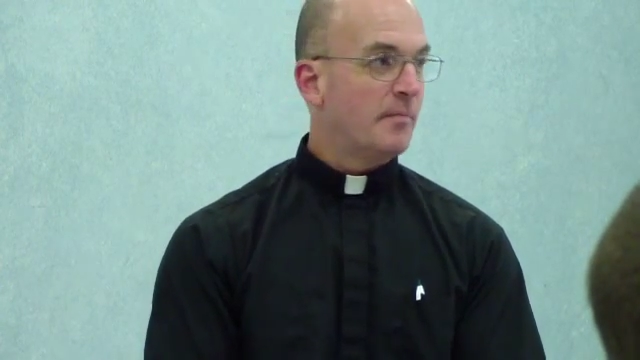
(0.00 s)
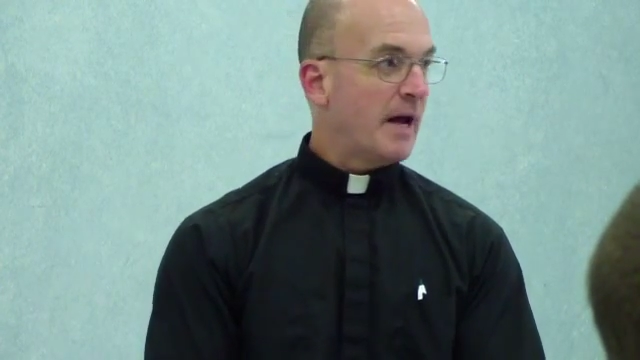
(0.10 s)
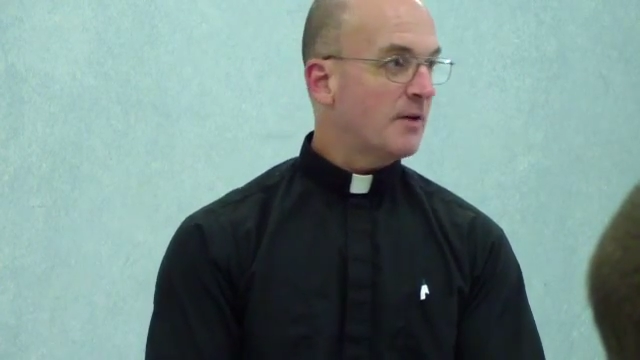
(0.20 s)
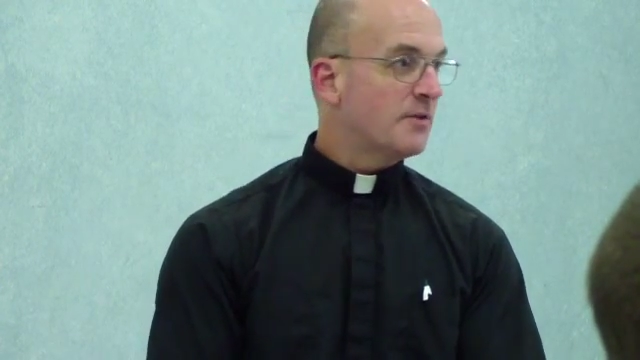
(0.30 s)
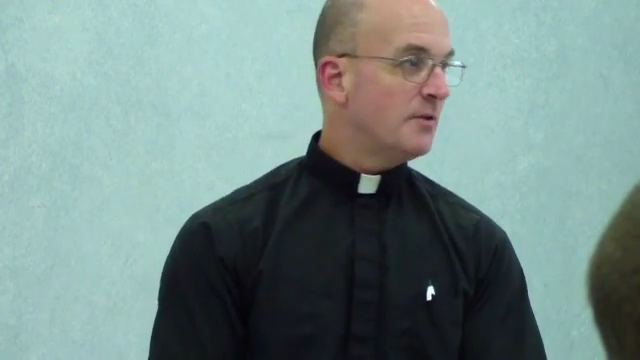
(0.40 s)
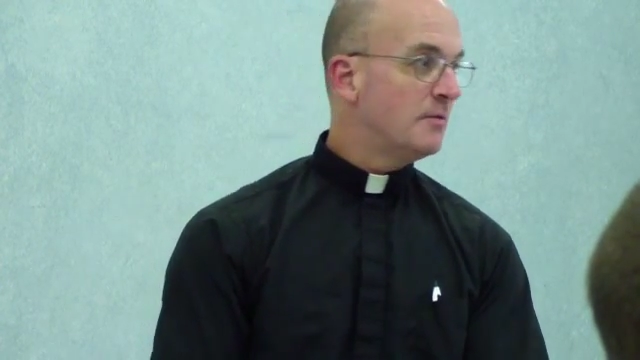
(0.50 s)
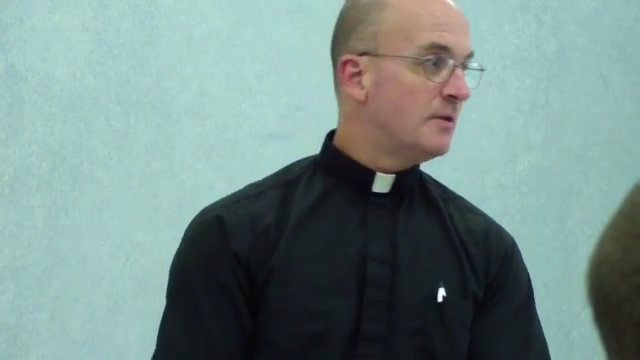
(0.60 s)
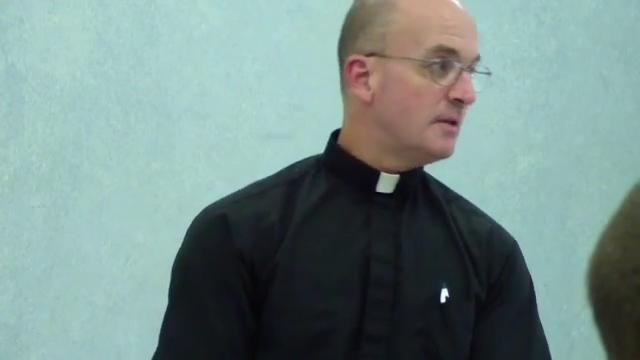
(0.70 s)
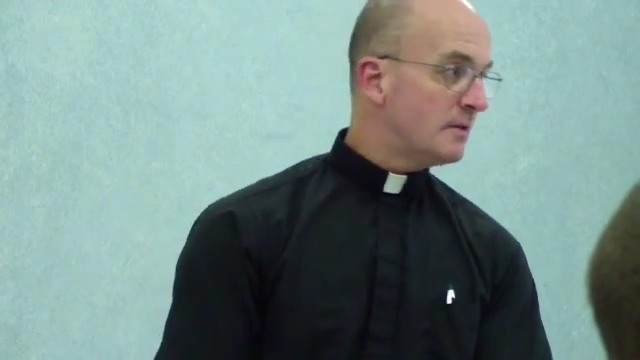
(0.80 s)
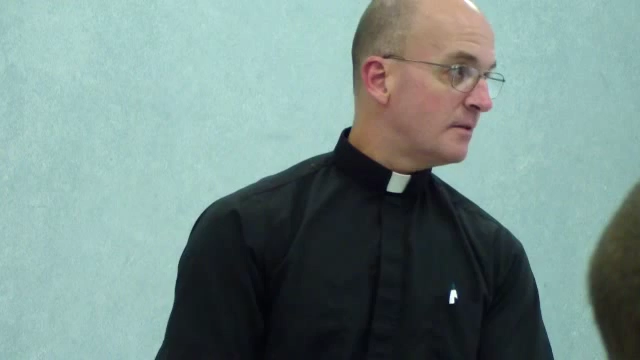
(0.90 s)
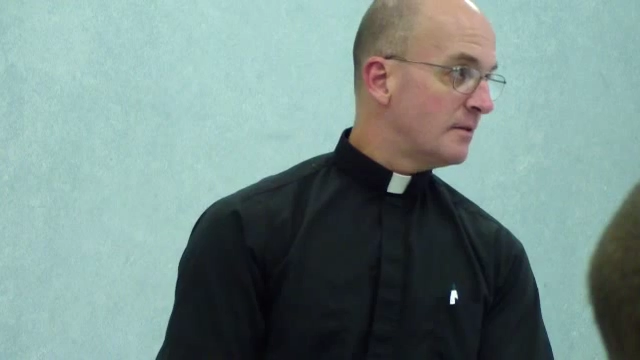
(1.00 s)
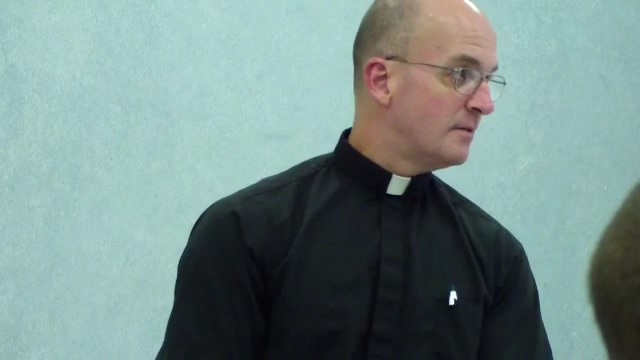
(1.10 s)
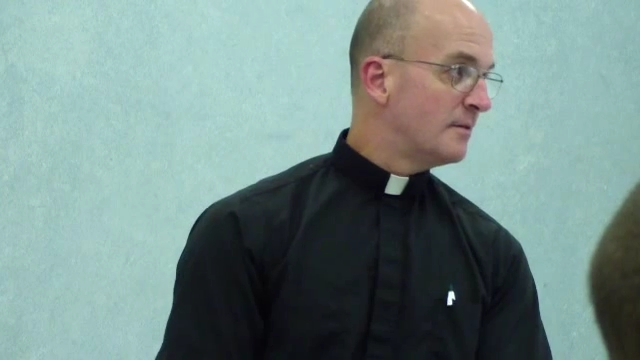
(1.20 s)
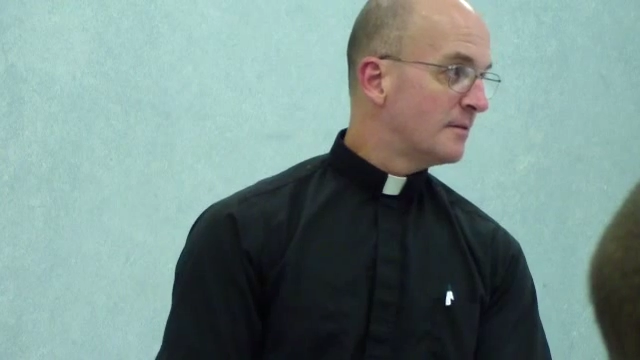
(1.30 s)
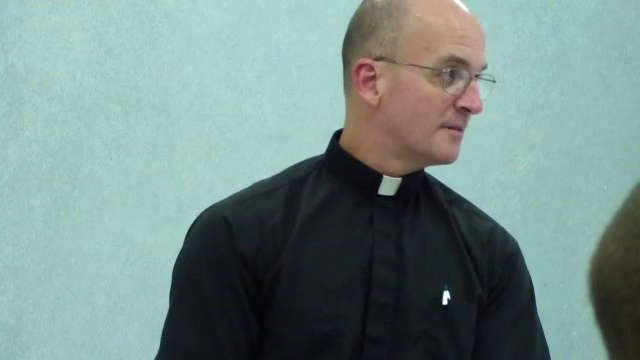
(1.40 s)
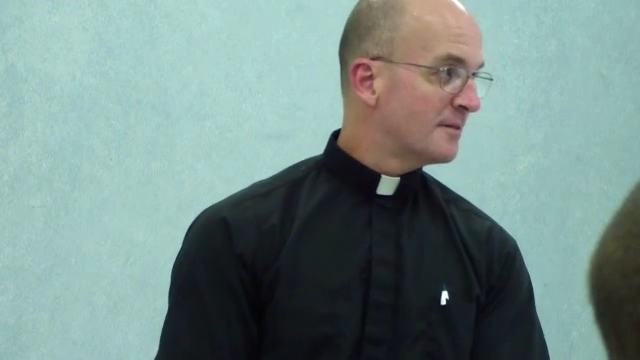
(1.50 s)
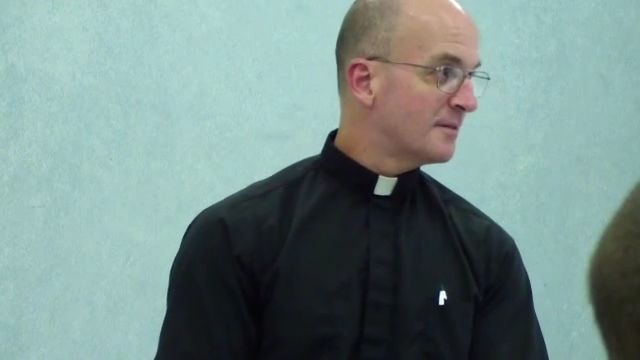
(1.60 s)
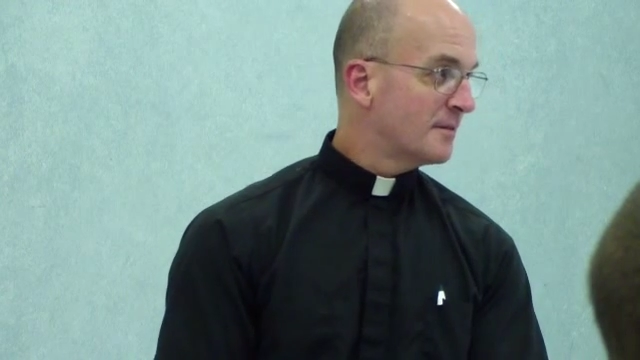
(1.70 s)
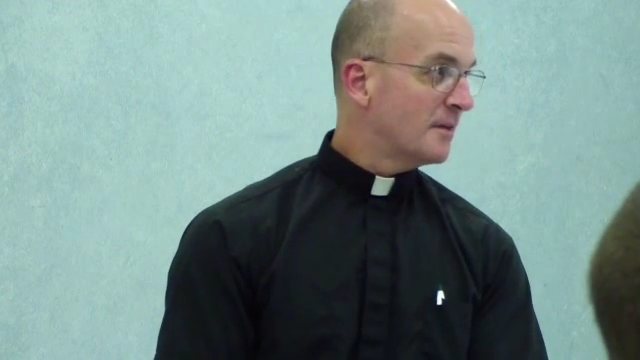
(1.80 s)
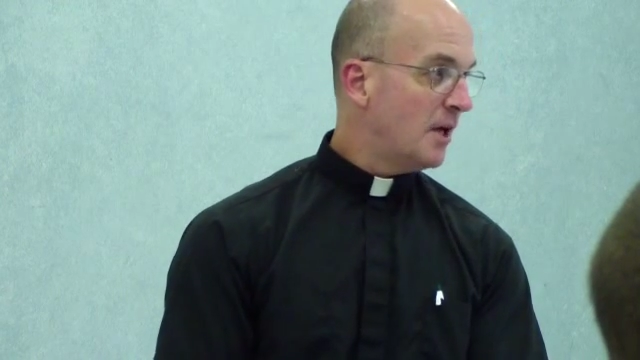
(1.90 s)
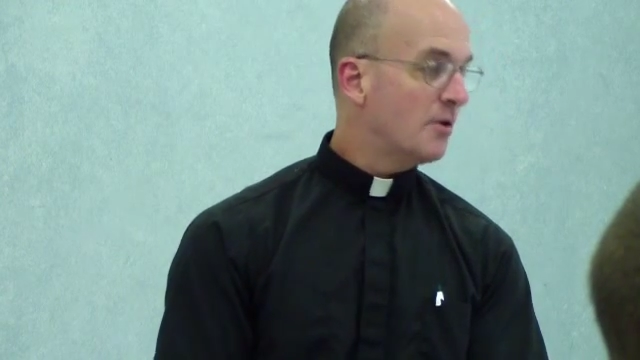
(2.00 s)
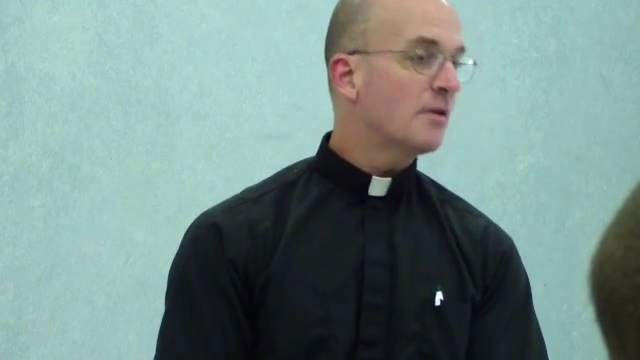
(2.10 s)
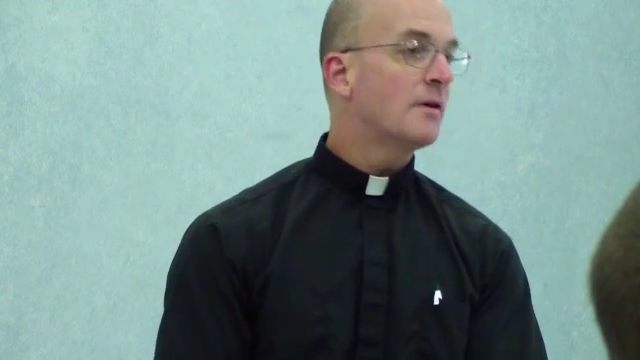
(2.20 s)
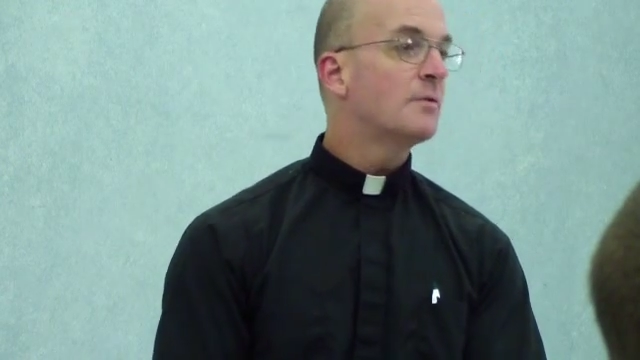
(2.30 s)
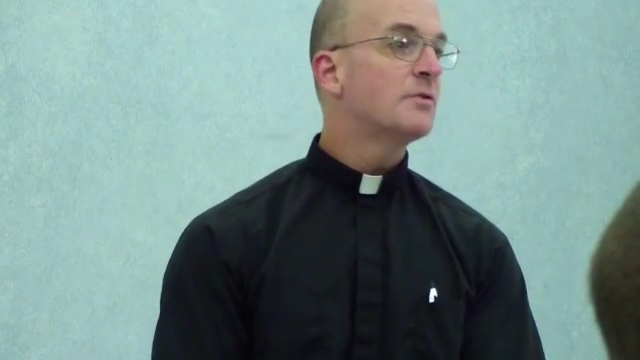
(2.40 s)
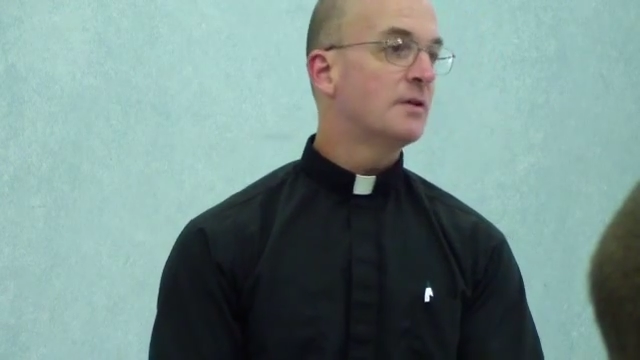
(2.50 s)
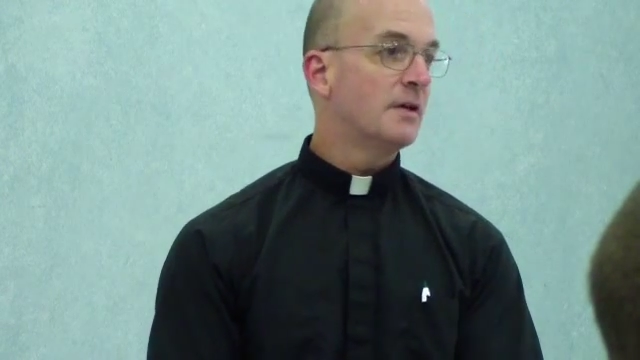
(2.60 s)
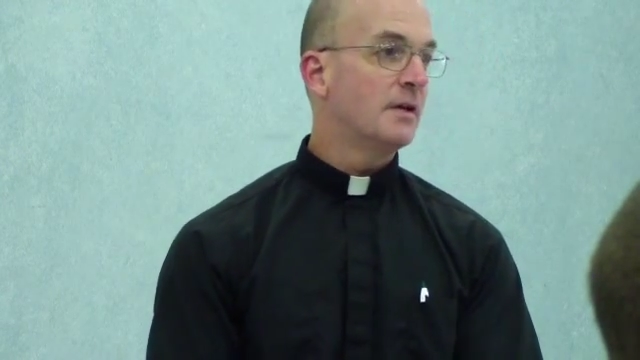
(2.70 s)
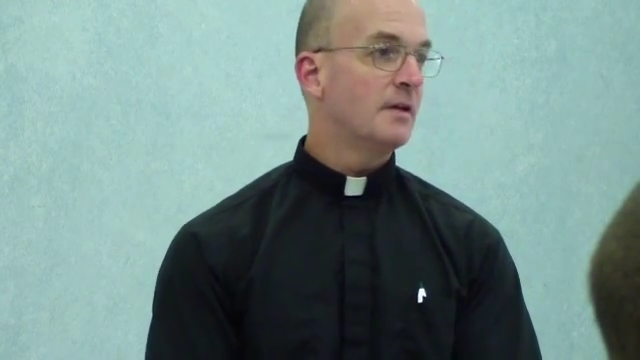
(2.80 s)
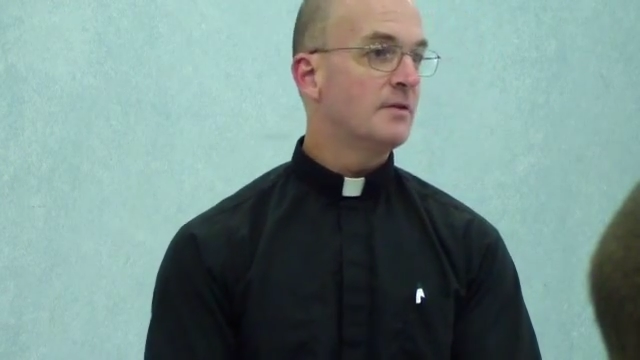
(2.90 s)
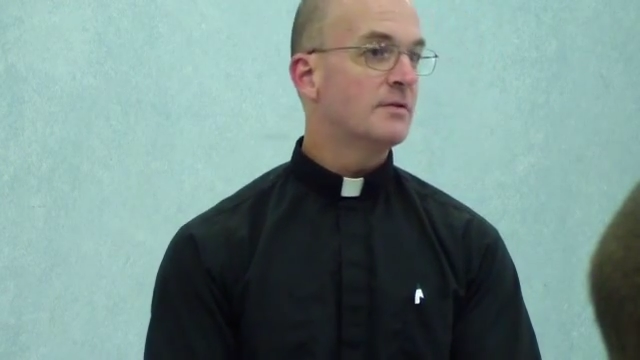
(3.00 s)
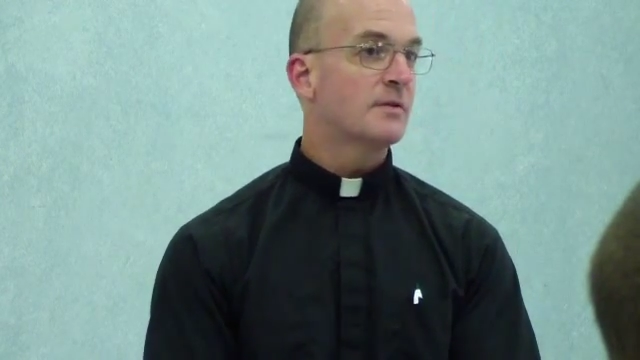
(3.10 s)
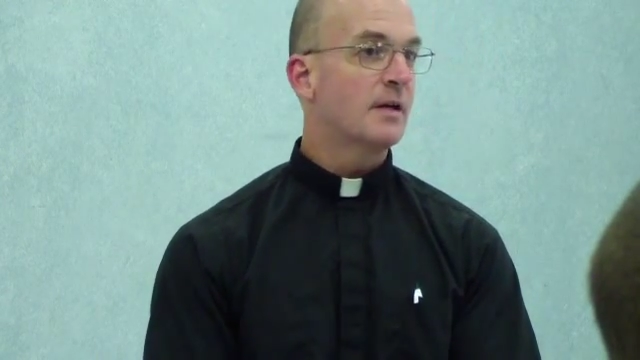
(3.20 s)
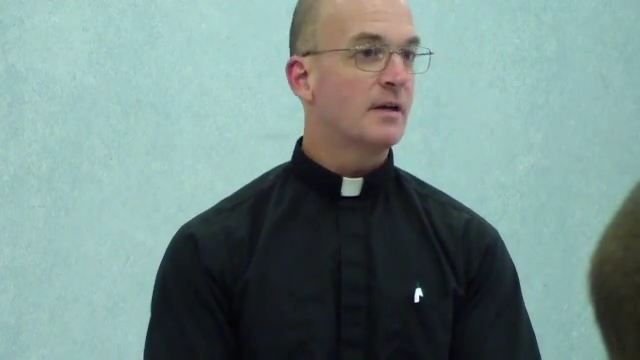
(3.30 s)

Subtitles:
Matthew did hear those things,